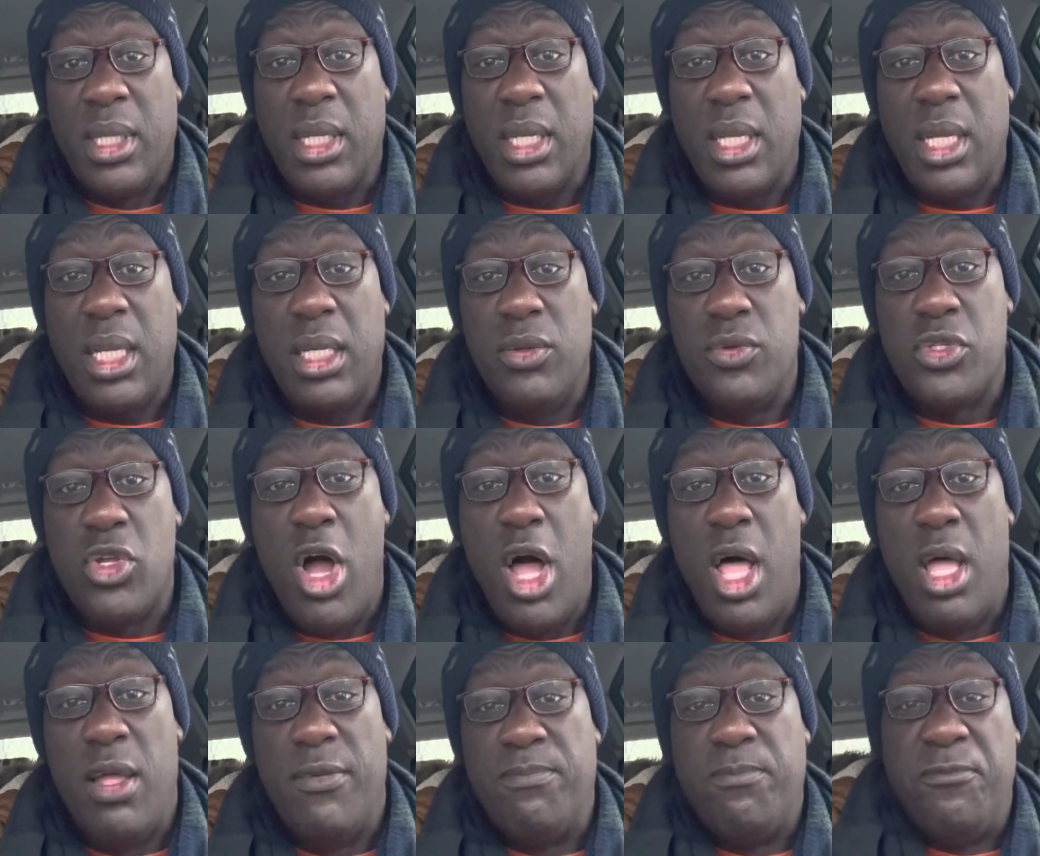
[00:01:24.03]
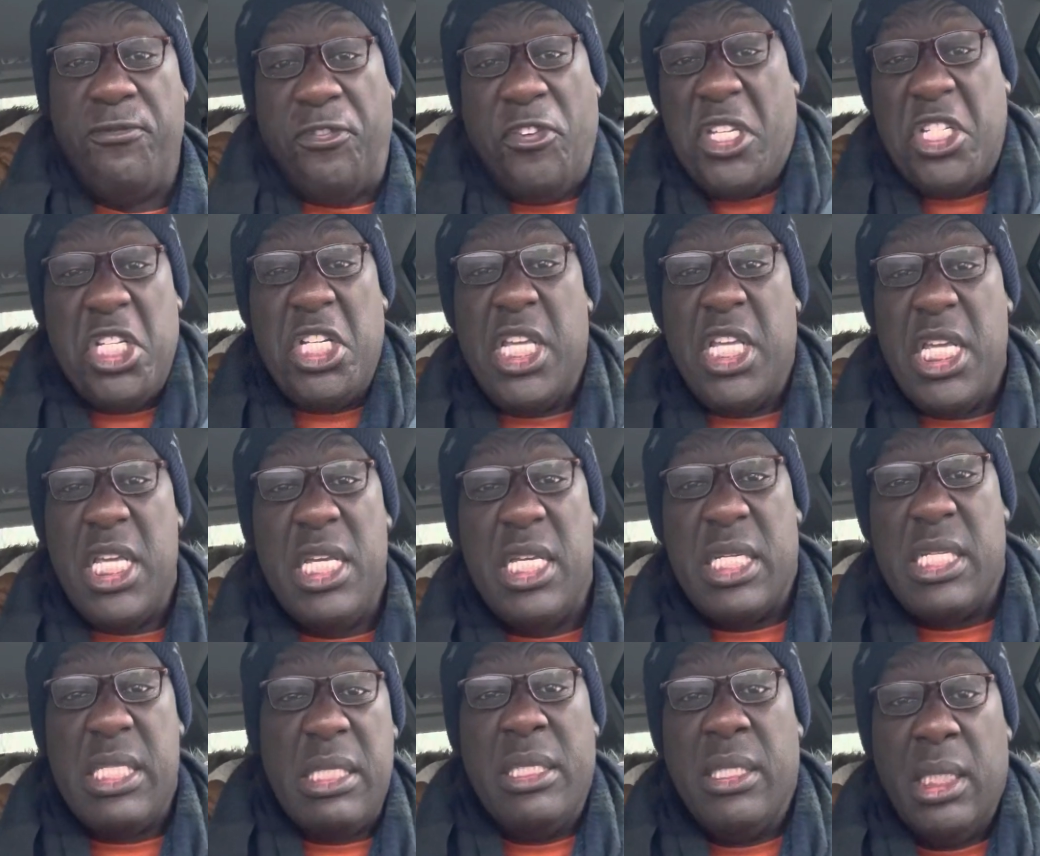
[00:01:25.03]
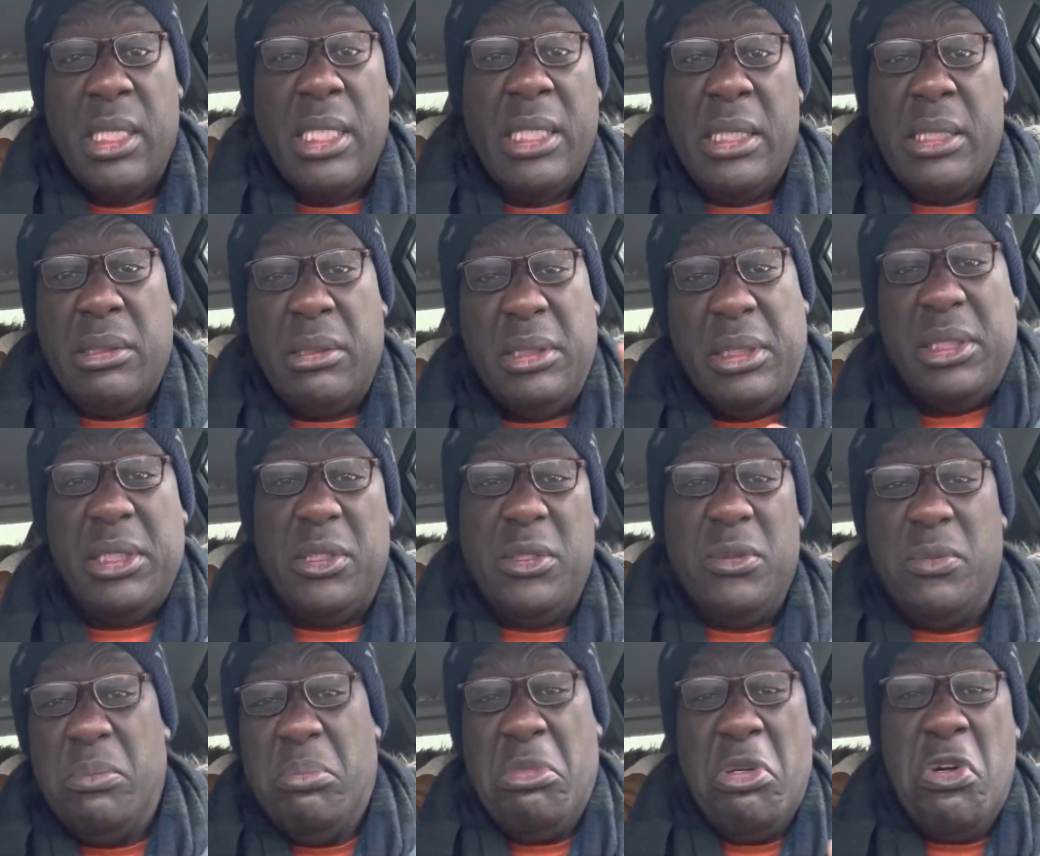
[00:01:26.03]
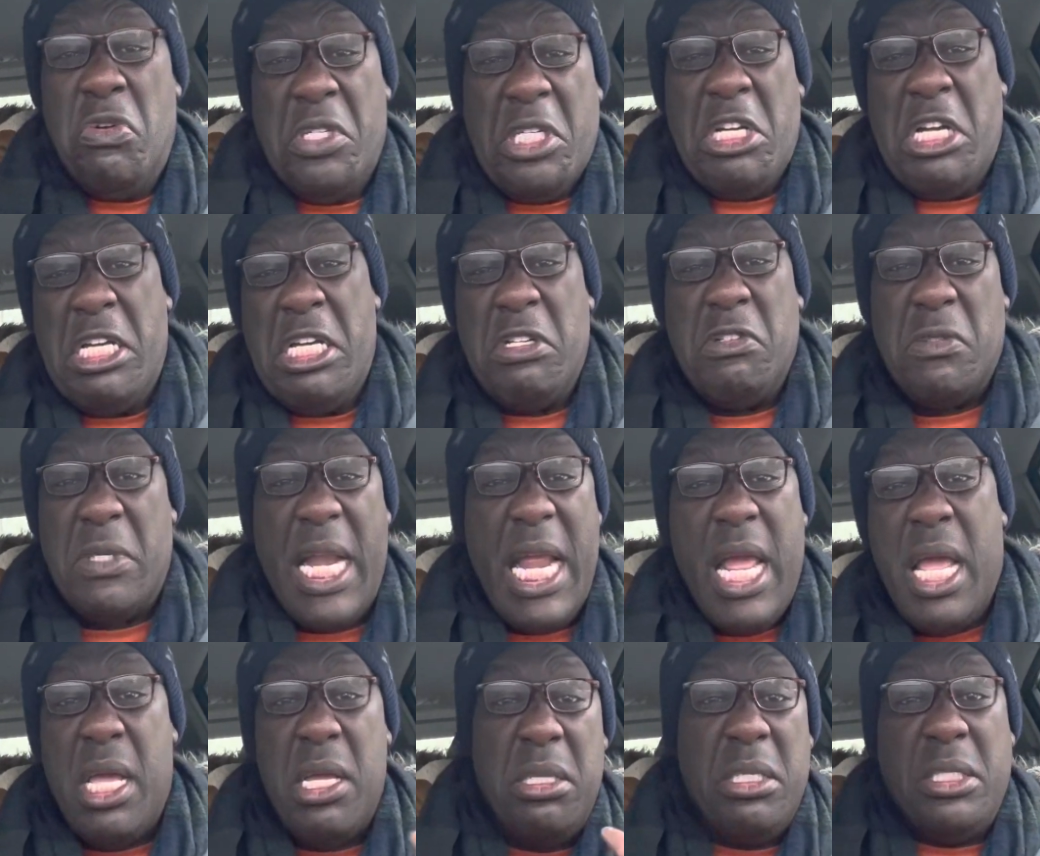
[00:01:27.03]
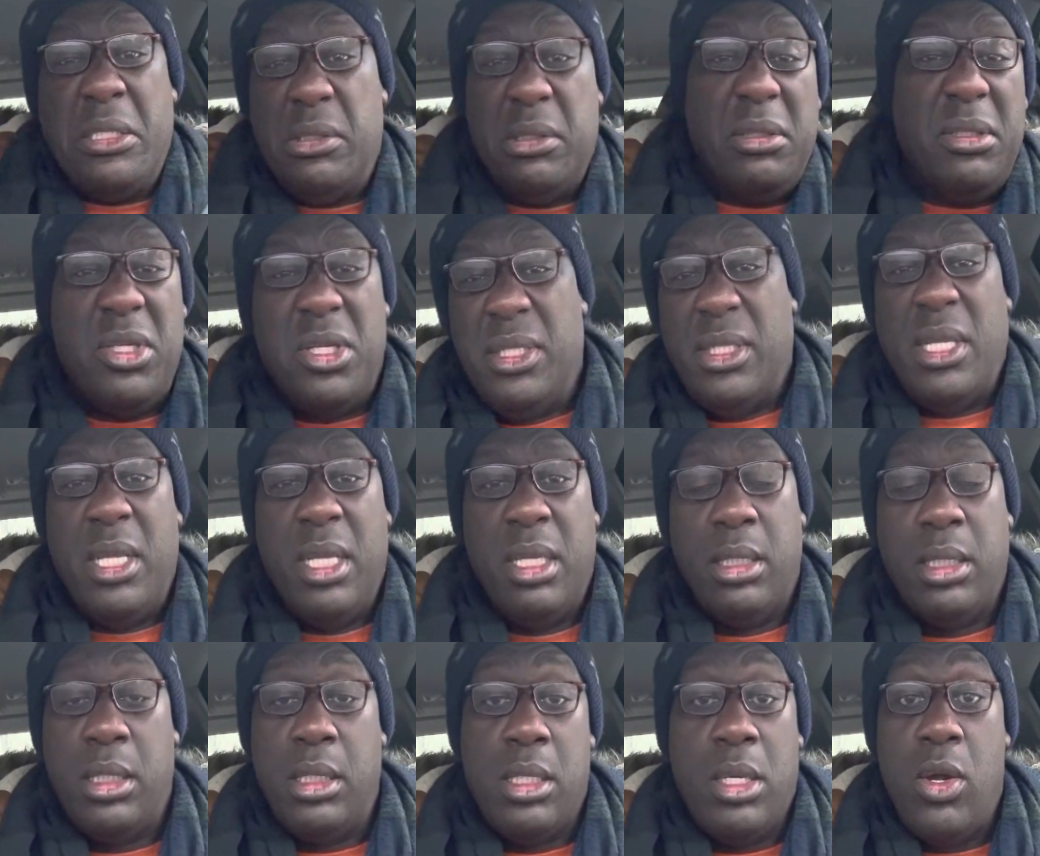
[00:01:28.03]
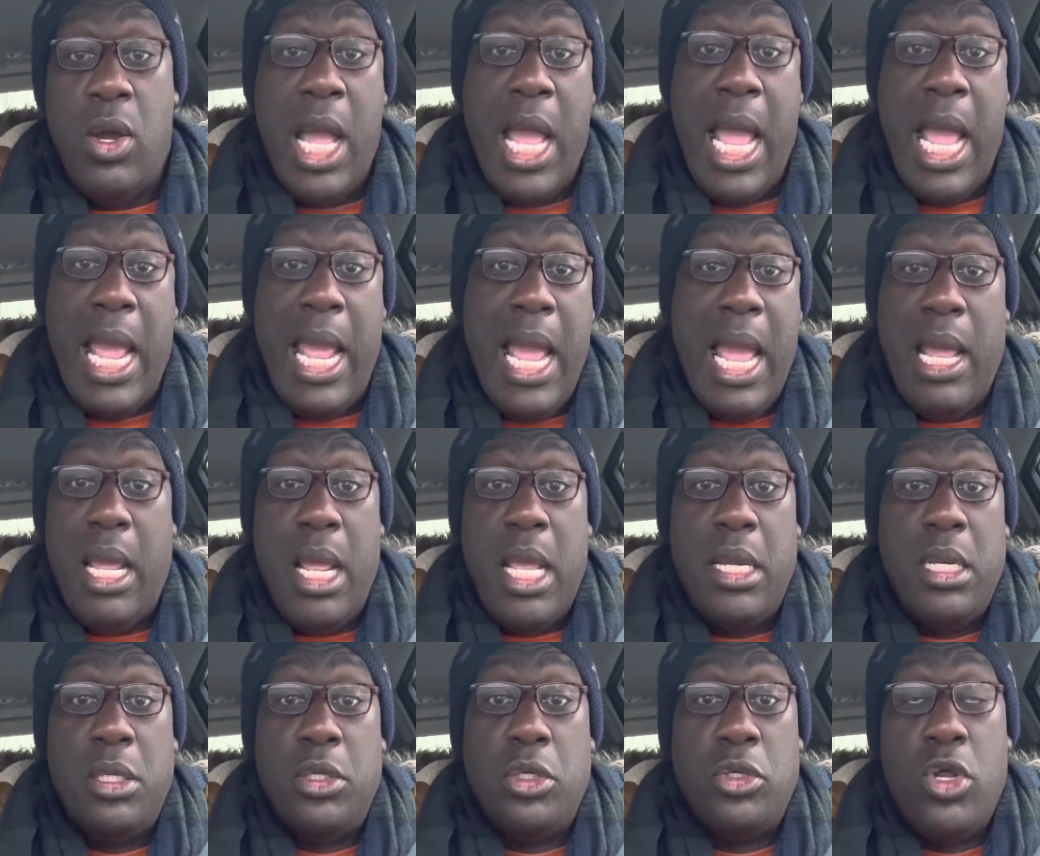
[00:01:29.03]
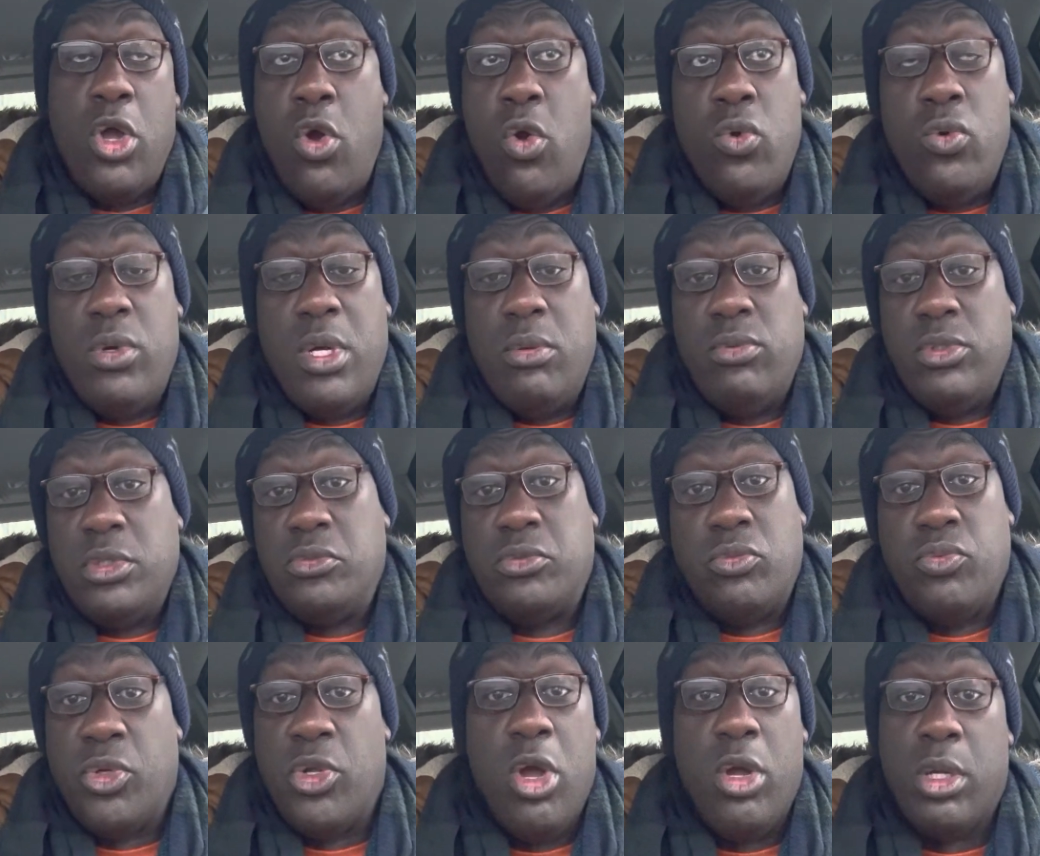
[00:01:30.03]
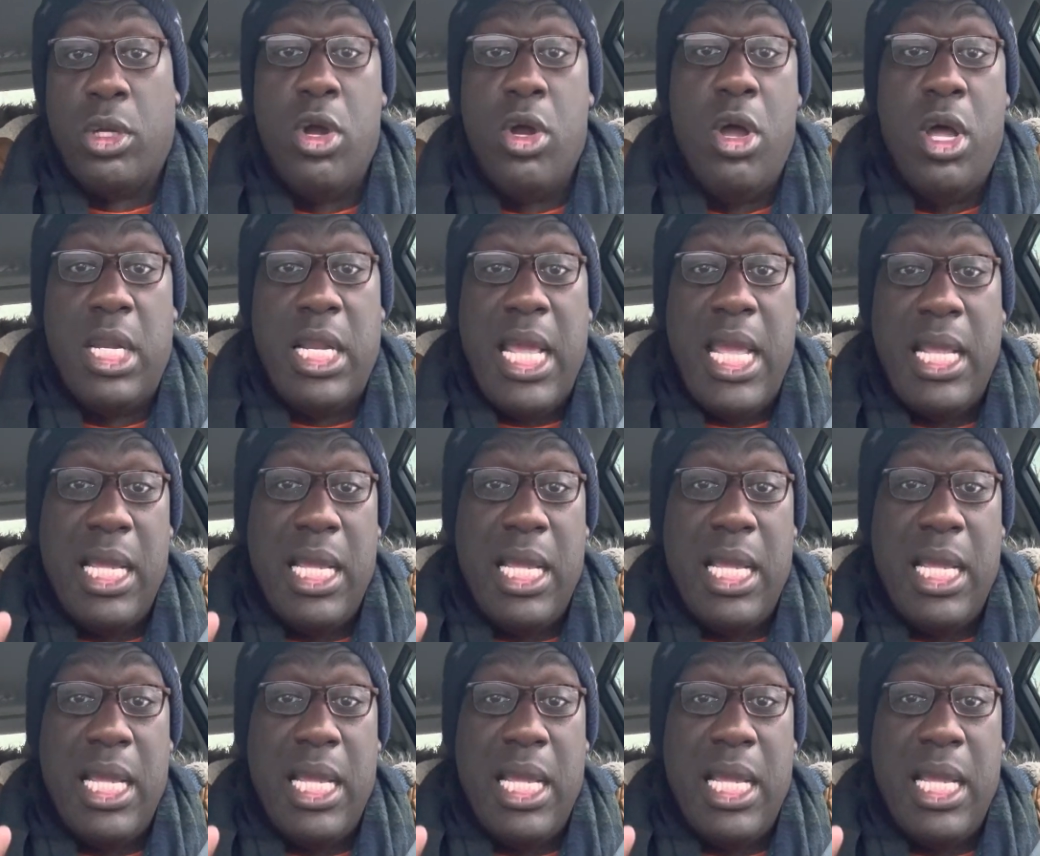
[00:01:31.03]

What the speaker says: and he was all fidgety and, you know, moving all around. And, you know, I didn't know what was going on.